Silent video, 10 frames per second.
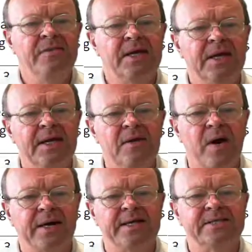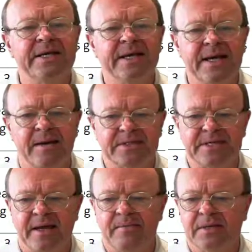The key one is the income
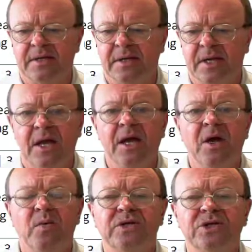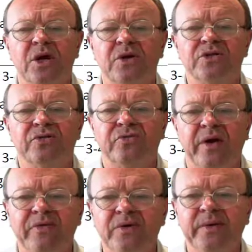statement, which shows the
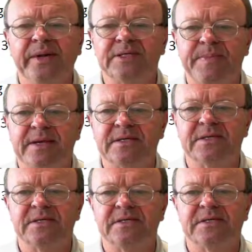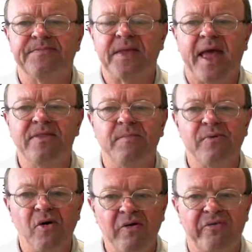revenue and expenses and the
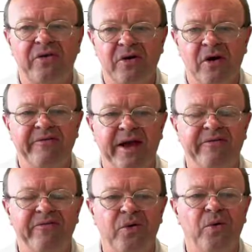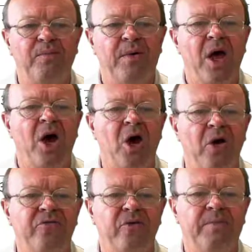profit of our firm
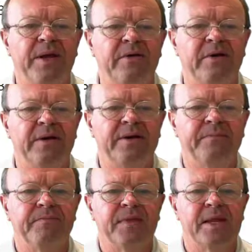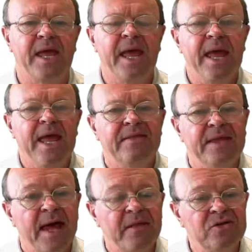over a period.
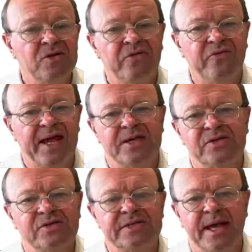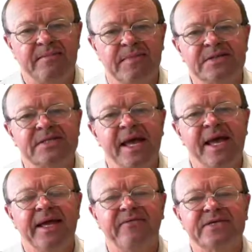The other 2 financial statements
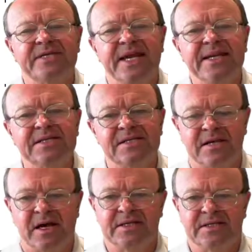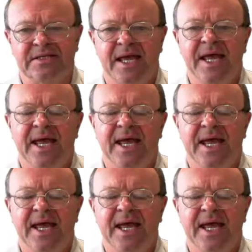give us insights